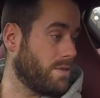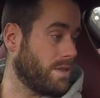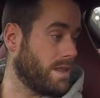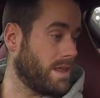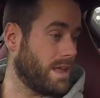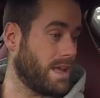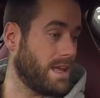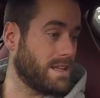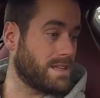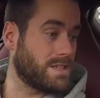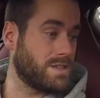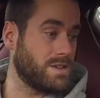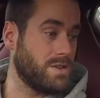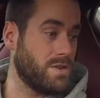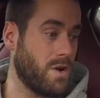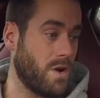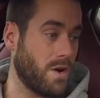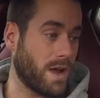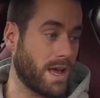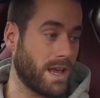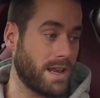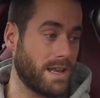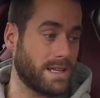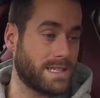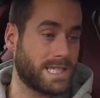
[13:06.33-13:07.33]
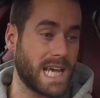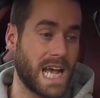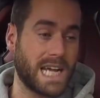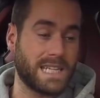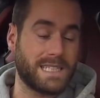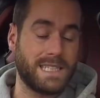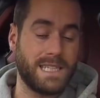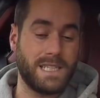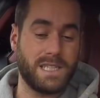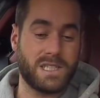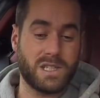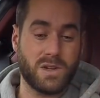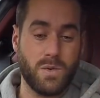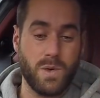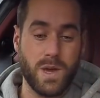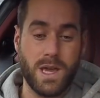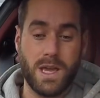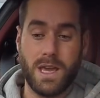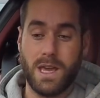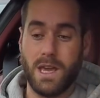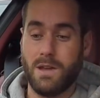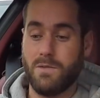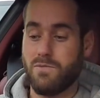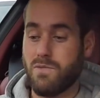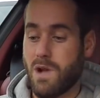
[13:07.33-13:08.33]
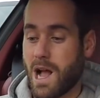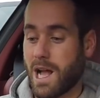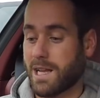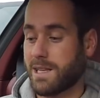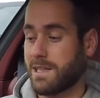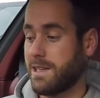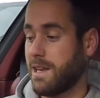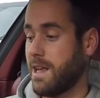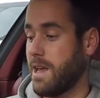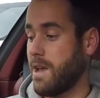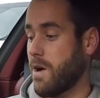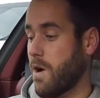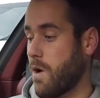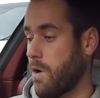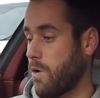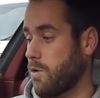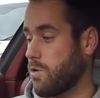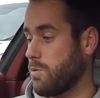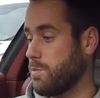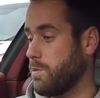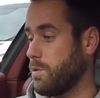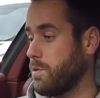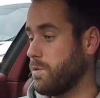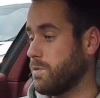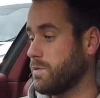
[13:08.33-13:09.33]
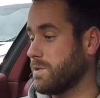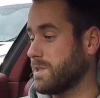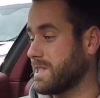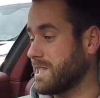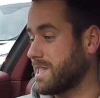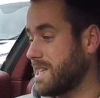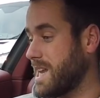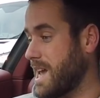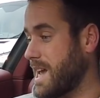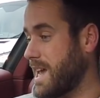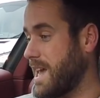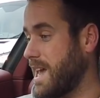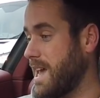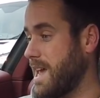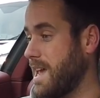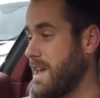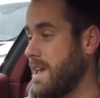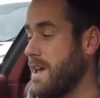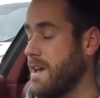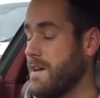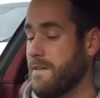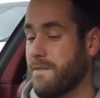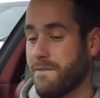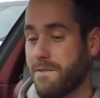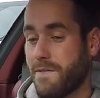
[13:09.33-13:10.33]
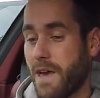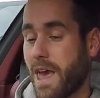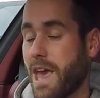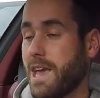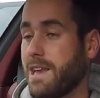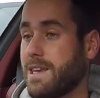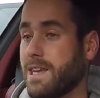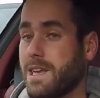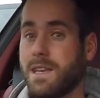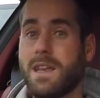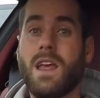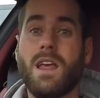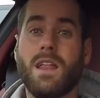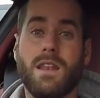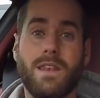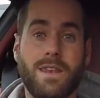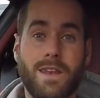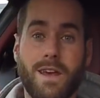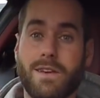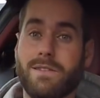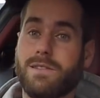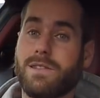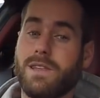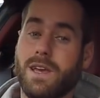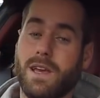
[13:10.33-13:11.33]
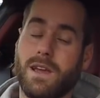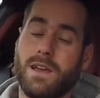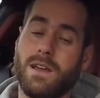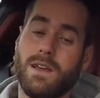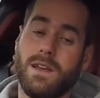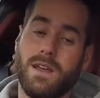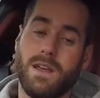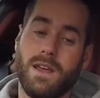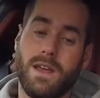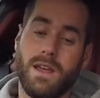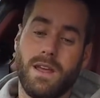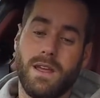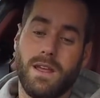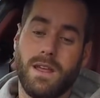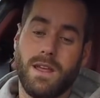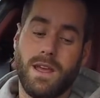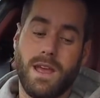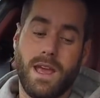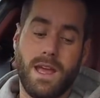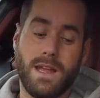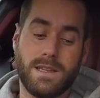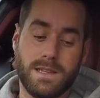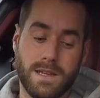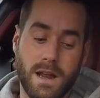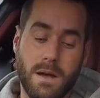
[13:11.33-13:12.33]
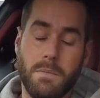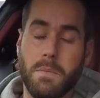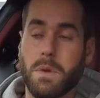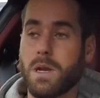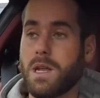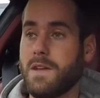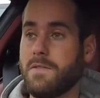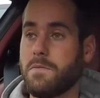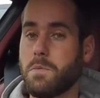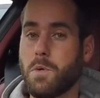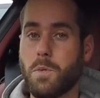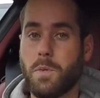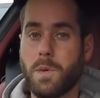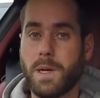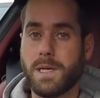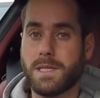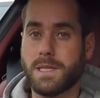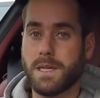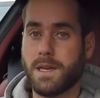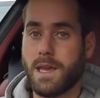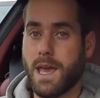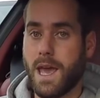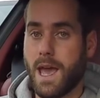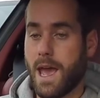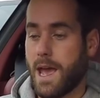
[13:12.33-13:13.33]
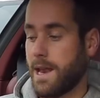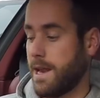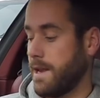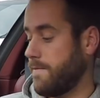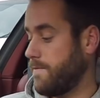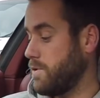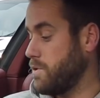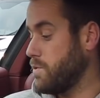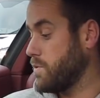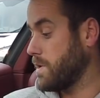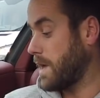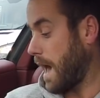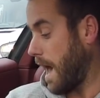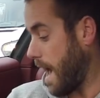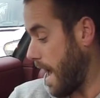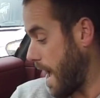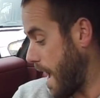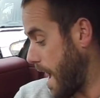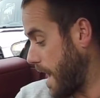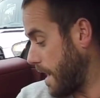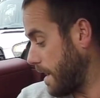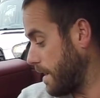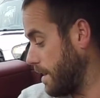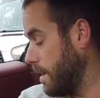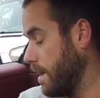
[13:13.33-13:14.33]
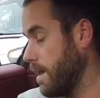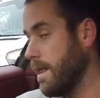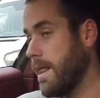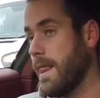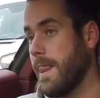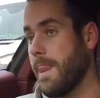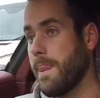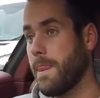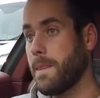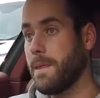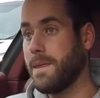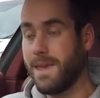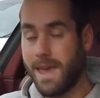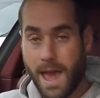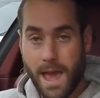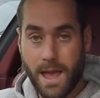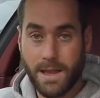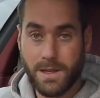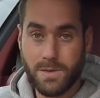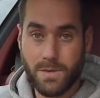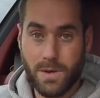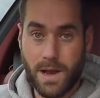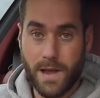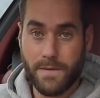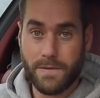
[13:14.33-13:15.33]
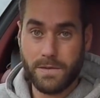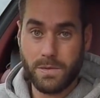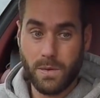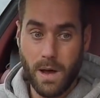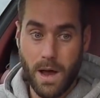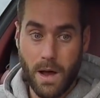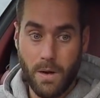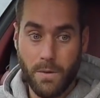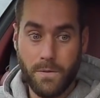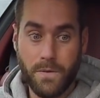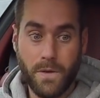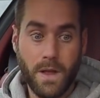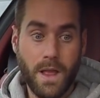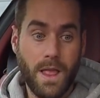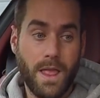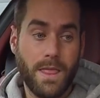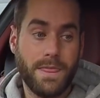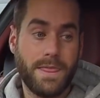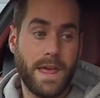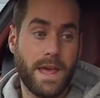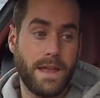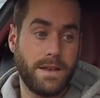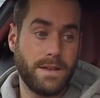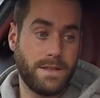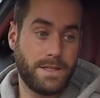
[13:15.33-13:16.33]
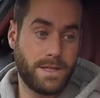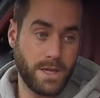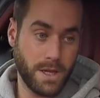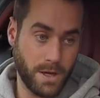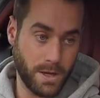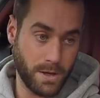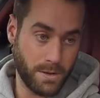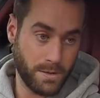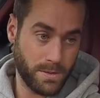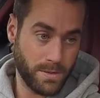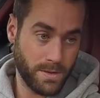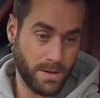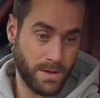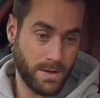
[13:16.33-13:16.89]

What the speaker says: It's not getting tatty, squeaky, rattly, horrible, sticky, faded, nothing. It's an unbelievable piece of kit, and if you can get into an F12, then do.